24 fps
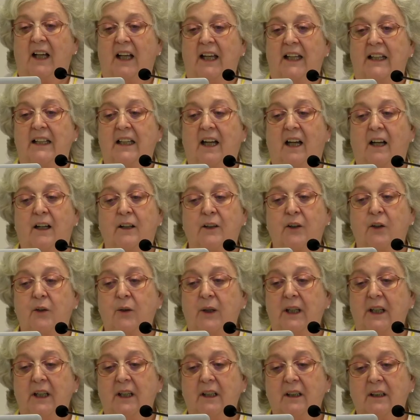In
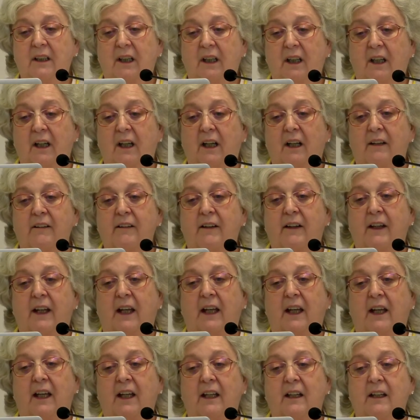Hungary,
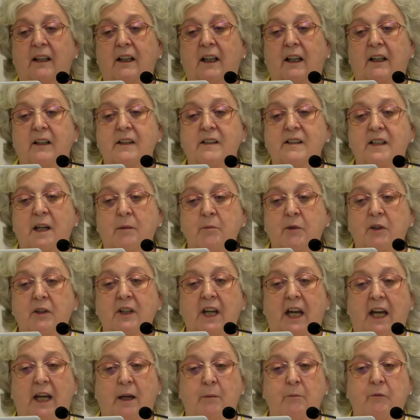a summer
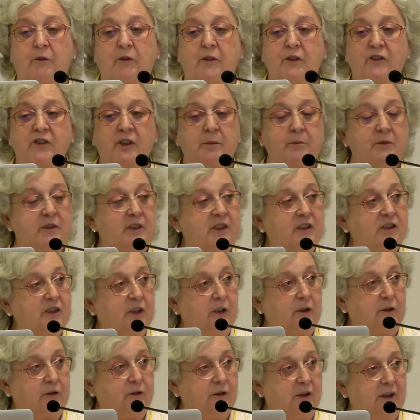camp for gypsy
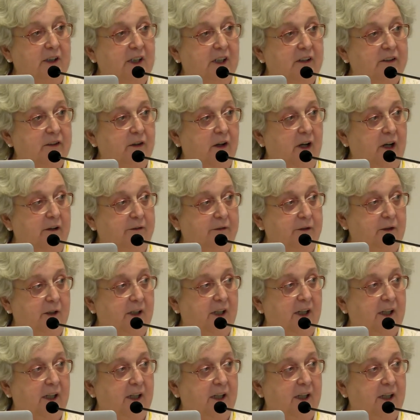children is offered.